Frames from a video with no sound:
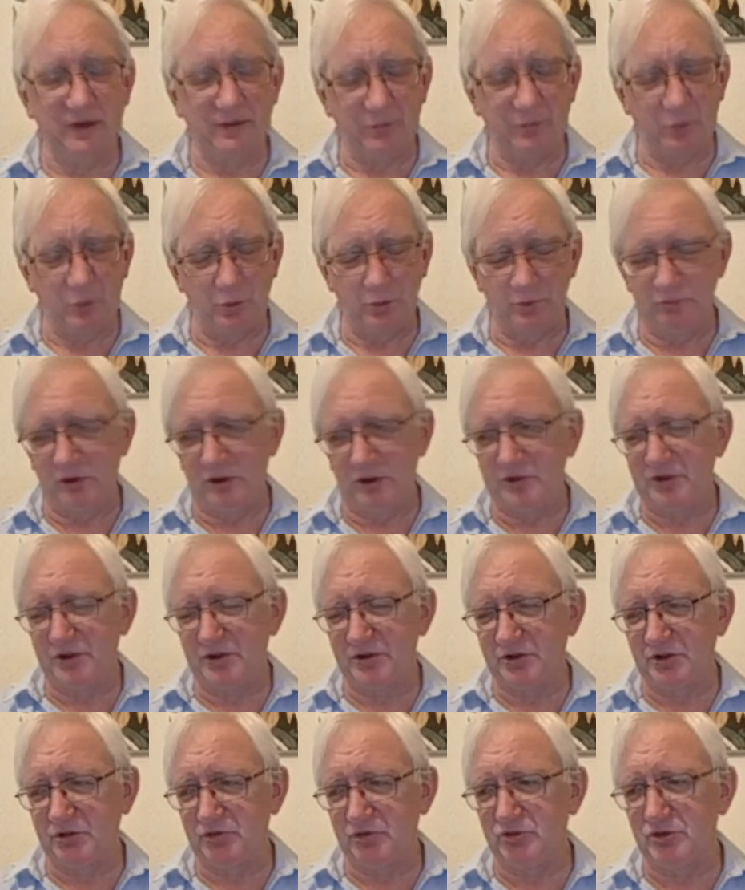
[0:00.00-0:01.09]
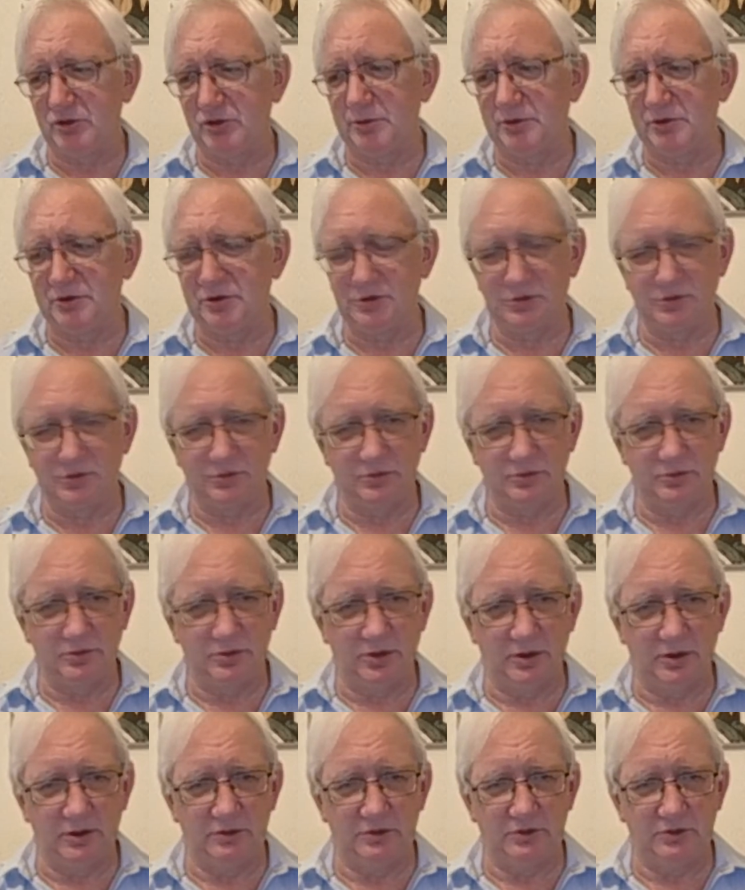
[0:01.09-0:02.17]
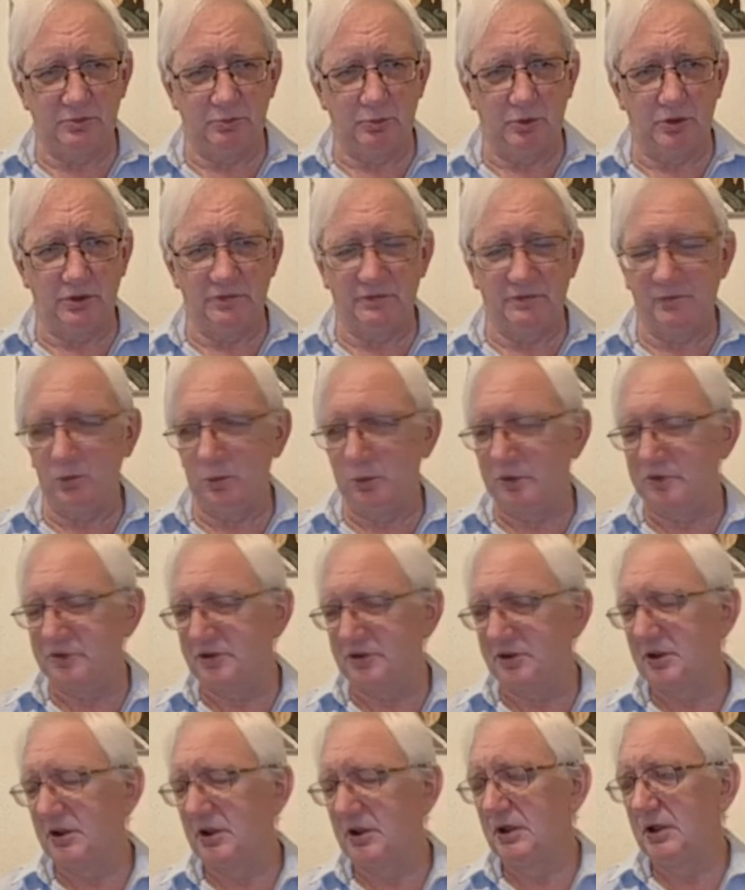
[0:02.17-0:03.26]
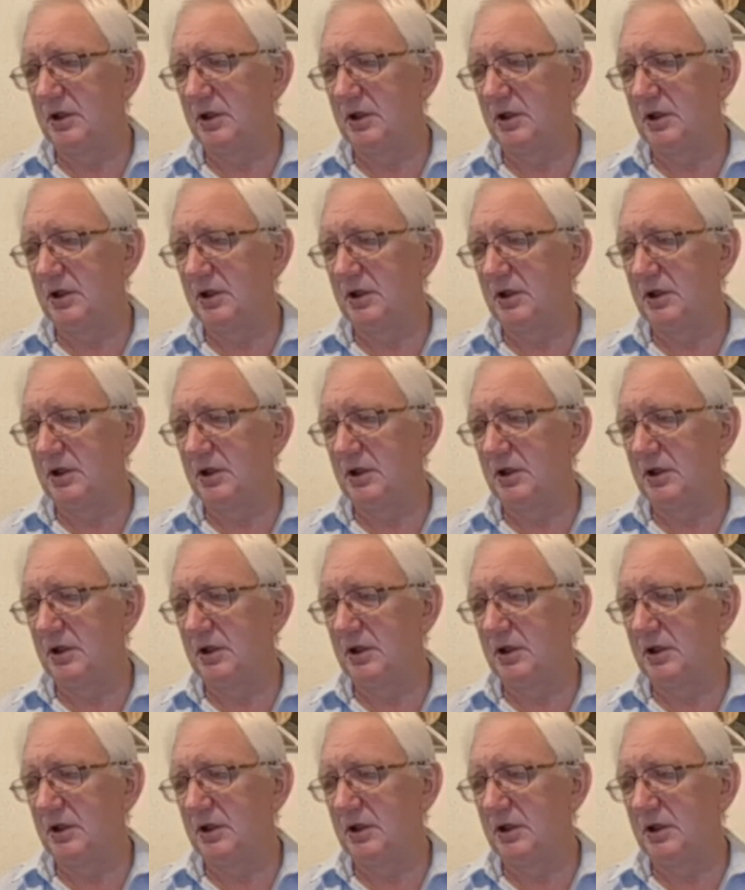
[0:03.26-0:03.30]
You think all Russia has contributed to world thought,